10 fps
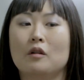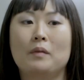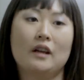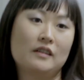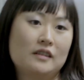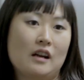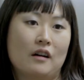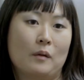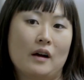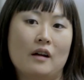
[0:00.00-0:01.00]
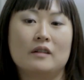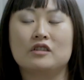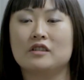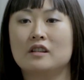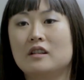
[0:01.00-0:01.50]
know, pick a stairwell and
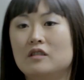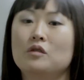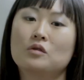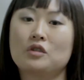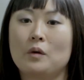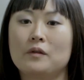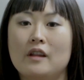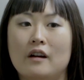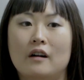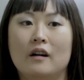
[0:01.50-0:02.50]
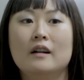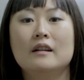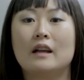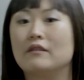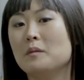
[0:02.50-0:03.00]
just do shows there
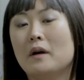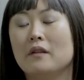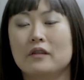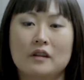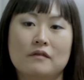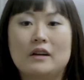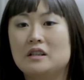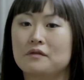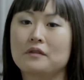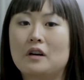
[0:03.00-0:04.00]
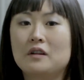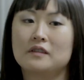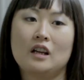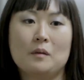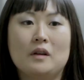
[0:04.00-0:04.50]
every month and invite different
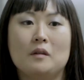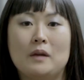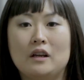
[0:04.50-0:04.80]
artists to come in and